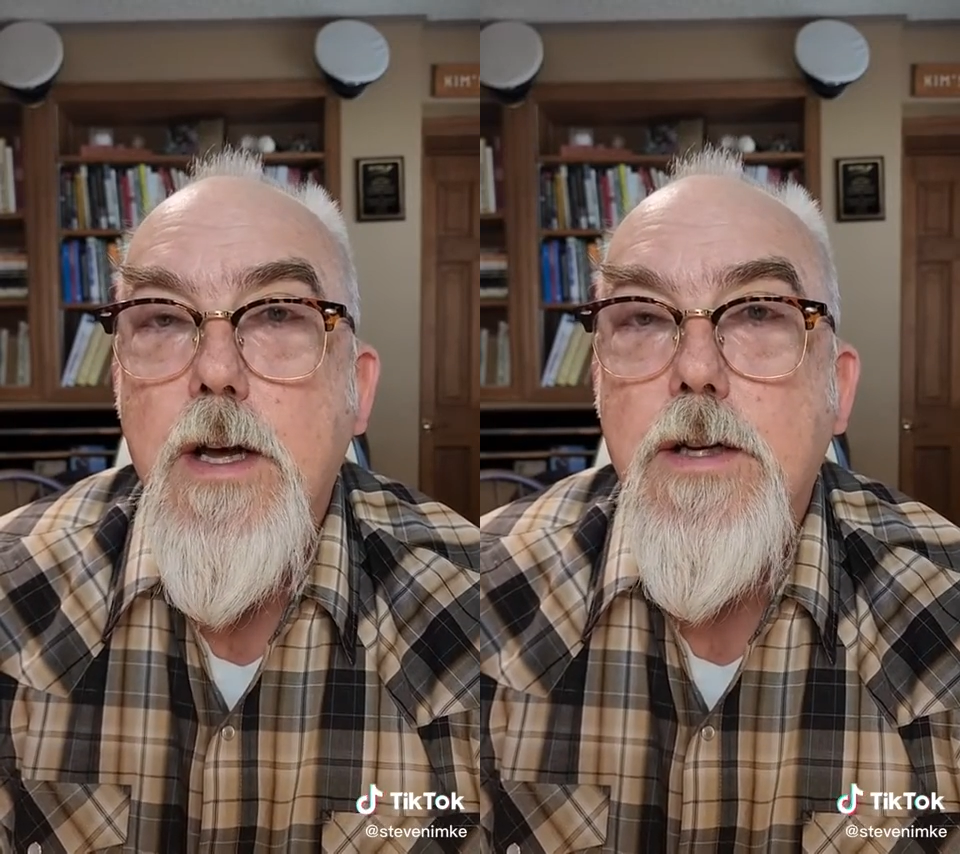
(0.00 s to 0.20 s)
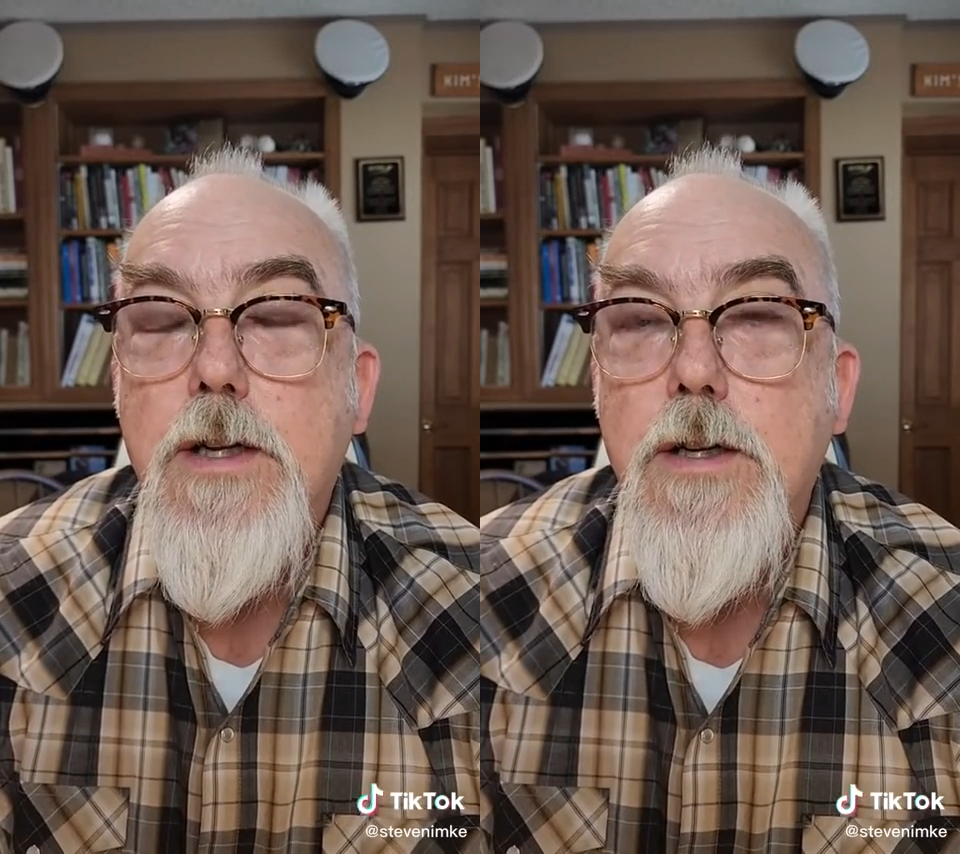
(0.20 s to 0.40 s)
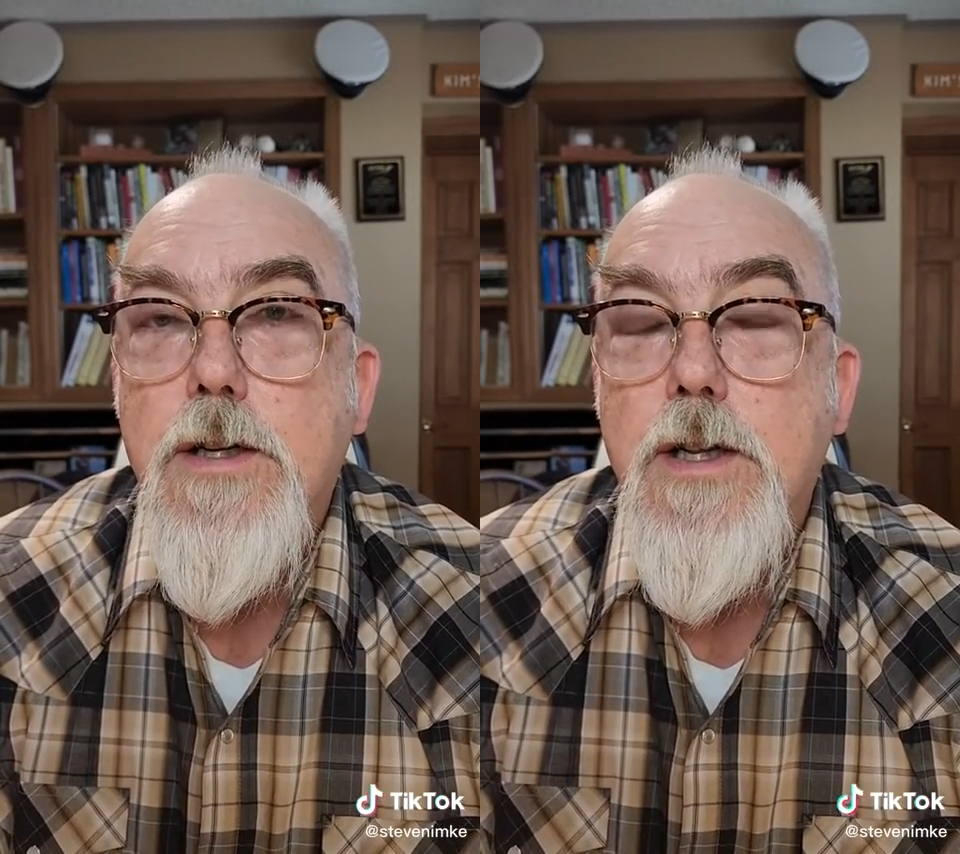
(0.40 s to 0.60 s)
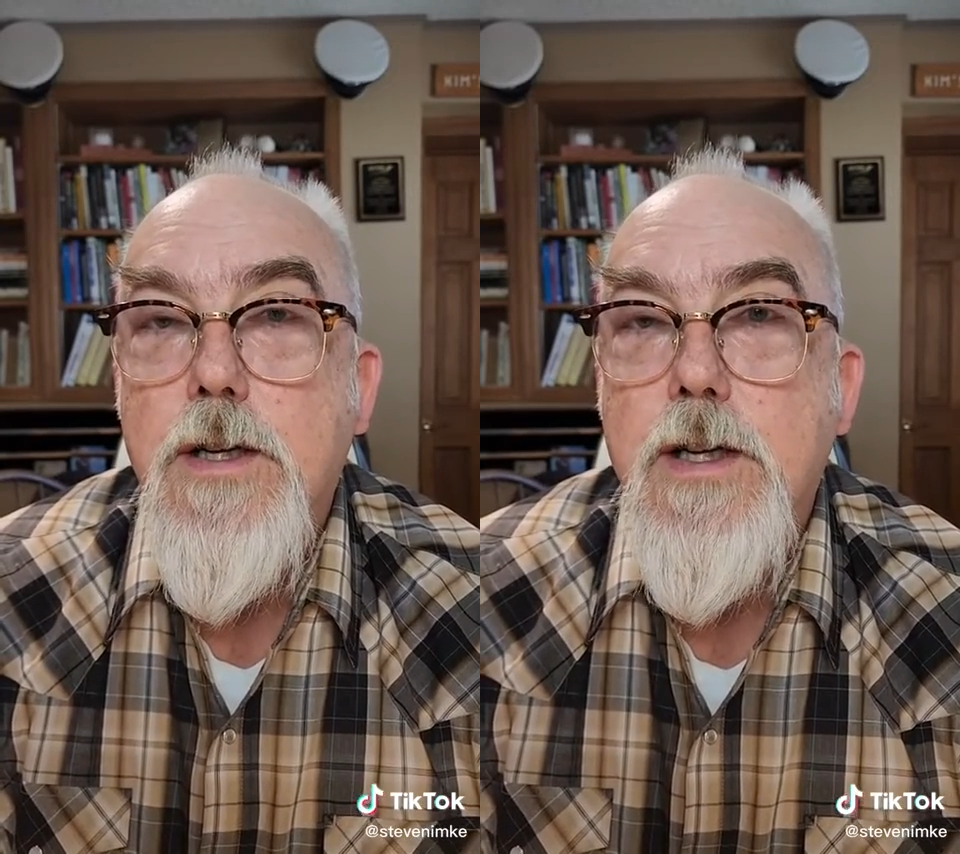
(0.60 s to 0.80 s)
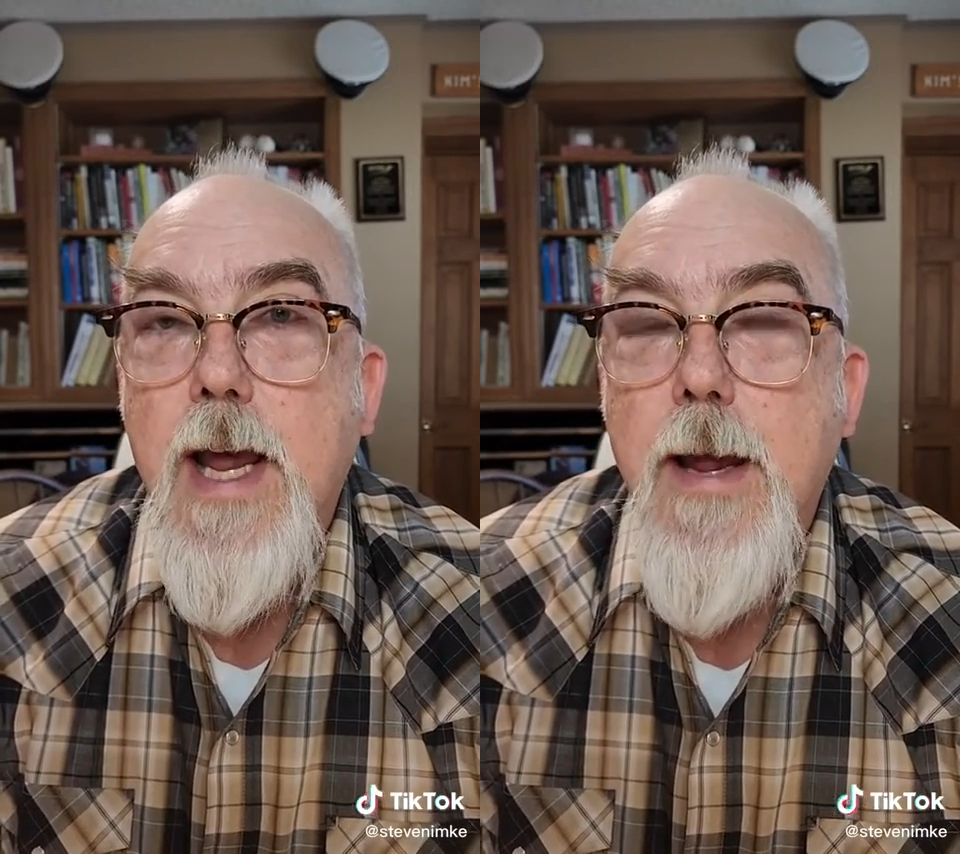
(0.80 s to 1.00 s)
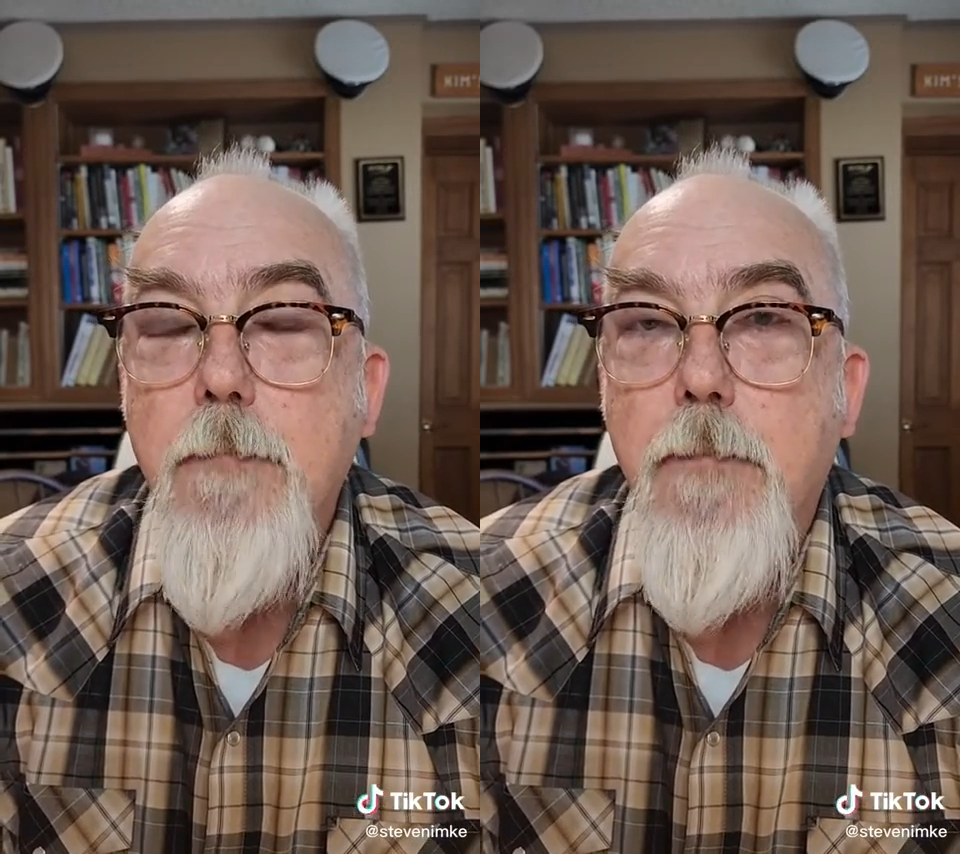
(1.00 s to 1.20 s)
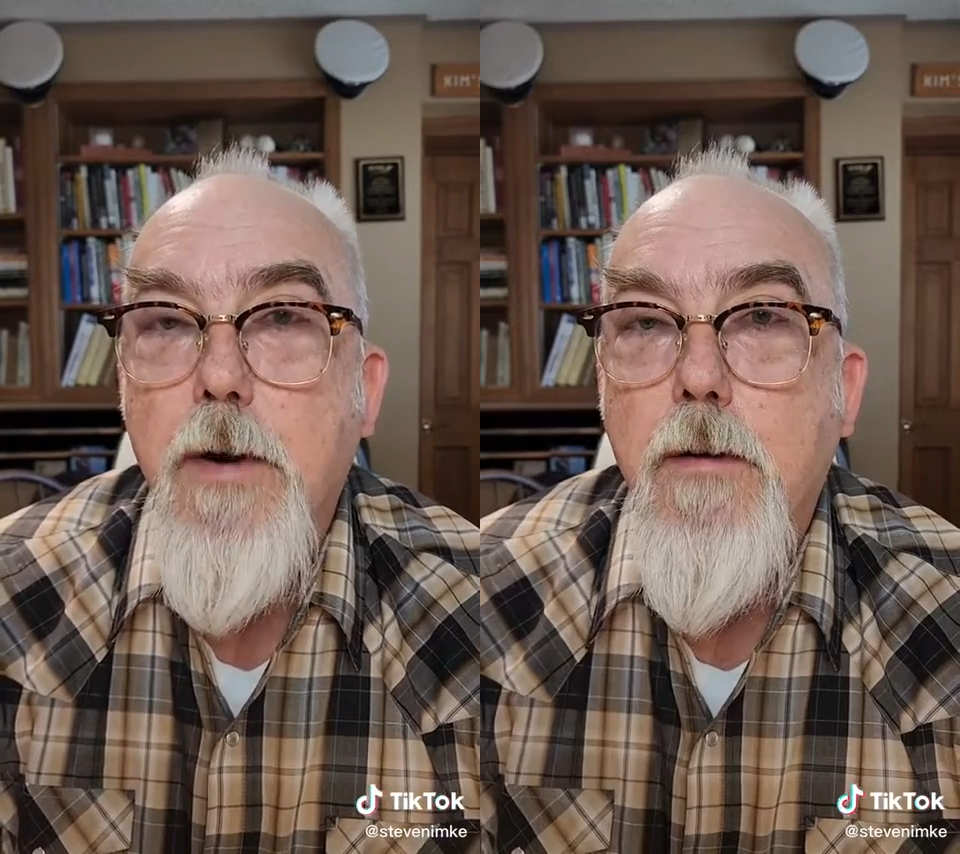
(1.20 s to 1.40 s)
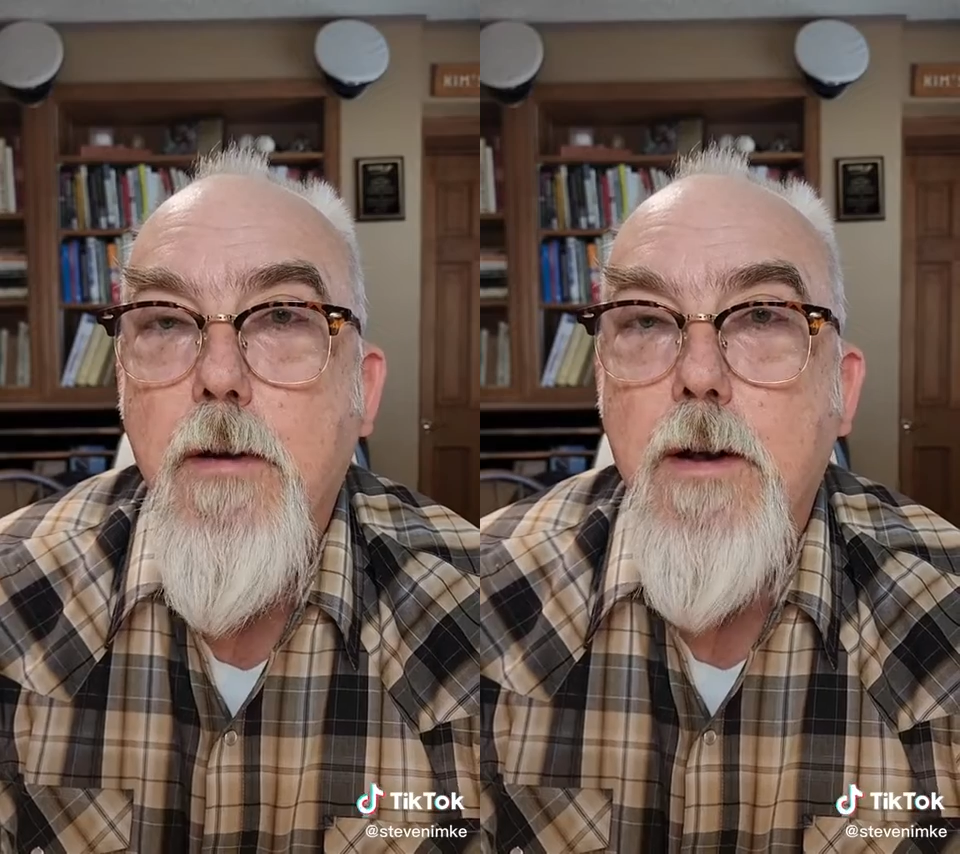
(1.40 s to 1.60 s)
Since the same
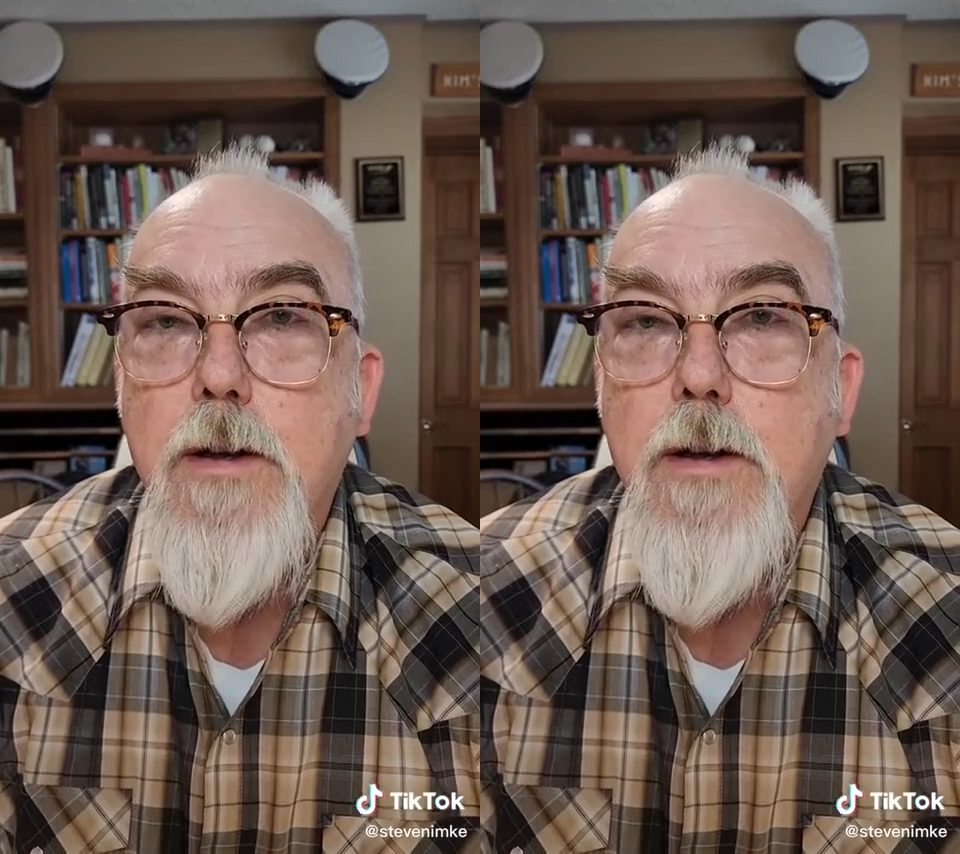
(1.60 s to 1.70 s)
period